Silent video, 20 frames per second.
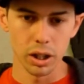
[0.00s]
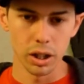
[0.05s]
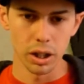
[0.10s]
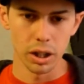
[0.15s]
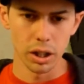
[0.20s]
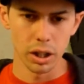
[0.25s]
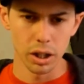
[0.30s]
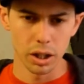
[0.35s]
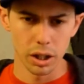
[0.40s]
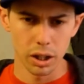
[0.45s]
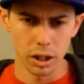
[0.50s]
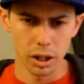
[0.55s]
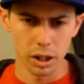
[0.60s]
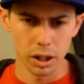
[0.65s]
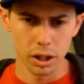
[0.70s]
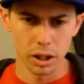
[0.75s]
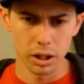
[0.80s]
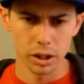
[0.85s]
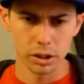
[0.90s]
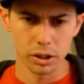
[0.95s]

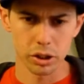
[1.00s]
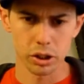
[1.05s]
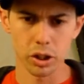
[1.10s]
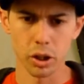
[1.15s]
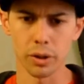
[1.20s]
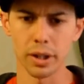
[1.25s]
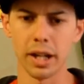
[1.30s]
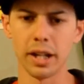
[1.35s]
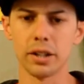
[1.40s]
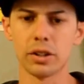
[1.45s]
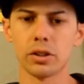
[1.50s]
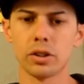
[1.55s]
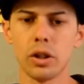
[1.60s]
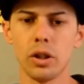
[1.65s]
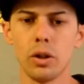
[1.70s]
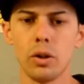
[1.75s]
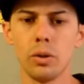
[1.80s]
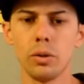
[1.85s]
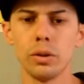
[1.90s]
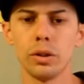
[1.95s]
Uh, okay,
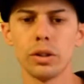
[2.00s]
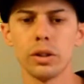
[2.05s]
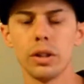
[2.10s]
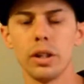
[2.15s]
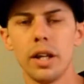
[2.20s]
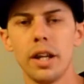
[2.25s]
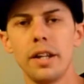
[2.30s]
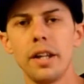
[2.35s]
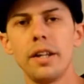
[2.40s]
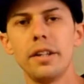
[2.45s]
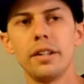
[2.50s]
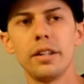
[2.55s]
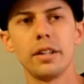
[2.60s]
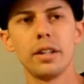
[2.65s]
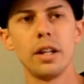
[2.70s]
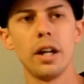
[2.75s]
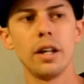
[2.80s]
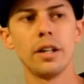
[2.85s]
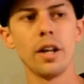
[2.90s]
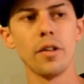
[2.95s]
so and then
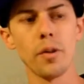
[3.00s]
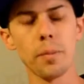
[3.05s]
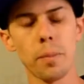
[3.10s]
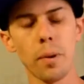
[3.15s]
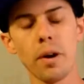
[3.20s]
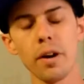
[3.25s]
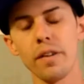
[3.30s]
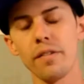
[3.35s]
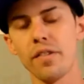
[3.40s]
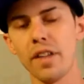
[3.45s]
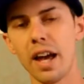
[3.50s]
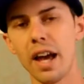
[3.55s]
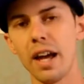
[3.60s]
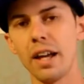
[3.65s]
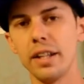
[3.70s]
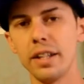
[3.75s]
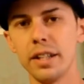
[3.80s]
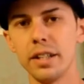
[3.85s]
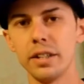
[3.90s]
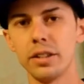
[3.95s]
another part of
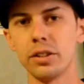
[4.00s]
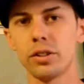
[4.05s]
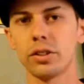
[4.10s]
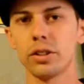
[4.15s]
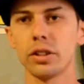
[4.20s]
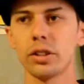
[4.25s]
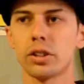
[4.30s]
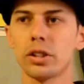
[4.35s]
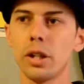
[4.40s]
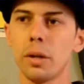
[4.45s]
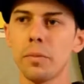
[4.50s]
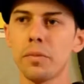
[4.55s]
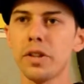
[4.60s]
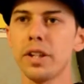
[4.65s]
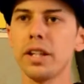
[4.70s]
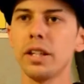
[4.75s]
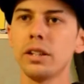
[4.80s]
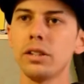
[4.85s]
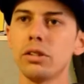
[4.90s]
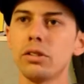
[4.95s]
that is some
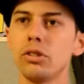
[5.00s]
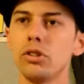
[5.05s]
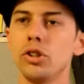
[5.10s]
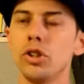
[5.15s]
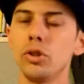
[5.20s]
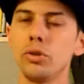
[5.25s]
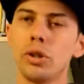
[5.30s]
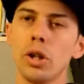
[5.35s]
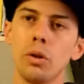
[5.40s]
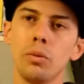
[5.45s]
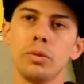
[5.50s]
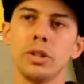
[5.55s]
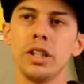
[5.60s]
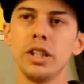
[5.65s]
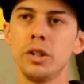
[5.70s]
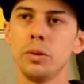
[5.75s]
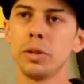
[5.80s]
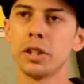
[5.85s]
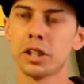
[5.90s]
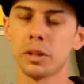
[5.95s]
things you don't
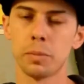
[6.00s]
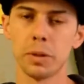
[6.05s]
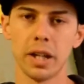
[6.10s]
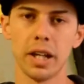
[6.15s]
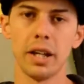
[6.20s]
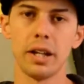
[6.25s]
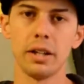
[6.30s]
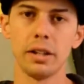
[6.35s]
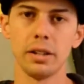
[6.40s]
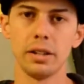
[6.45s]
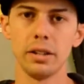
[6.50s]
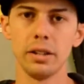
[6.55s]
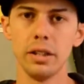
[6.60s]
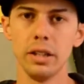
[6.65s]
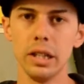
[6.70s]
need to explain.